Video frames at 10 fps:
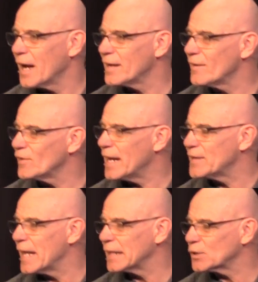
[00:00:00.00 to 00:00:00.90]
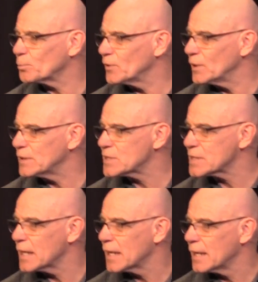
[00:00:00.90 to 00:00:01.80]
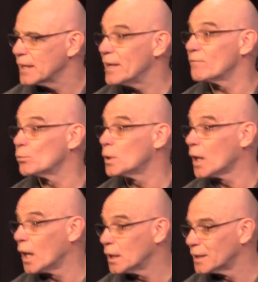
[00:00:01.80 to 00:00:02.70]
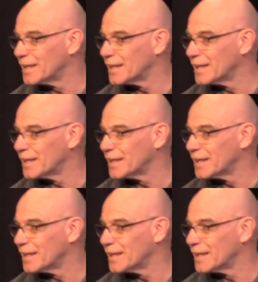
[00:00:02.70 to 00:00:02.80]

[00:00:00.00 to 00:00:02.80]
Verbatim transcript: I never had that experience. I never will